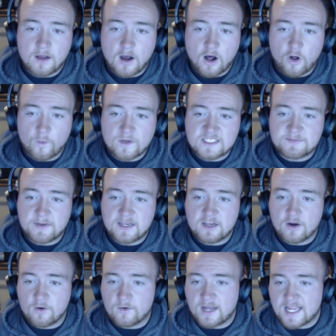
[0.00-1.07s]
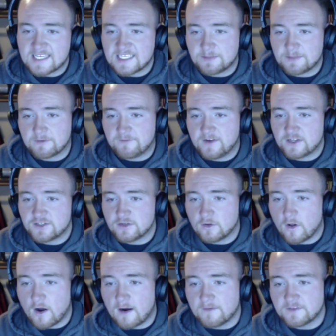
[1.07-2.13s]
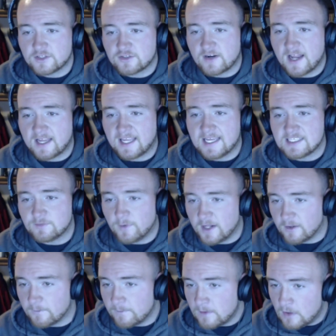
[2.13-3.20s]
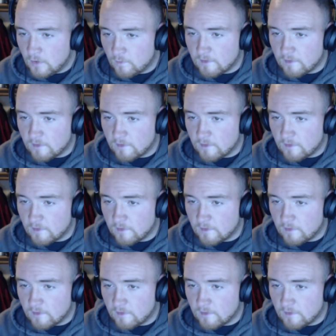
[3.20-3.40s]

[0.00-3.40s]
always been known as a professional off the track as well.